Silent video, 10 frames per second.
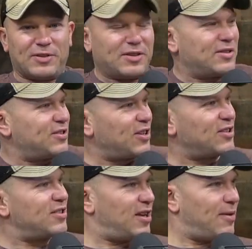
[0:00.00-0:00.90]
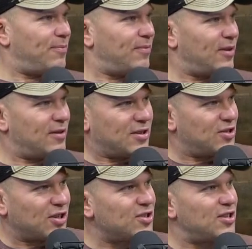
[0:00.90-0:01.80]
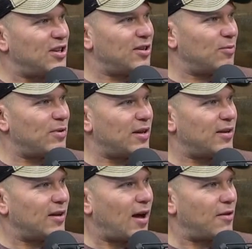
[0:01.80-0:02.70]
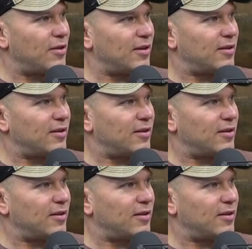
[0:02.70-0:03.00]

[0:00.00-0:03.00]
as a 6 seed could be. I think.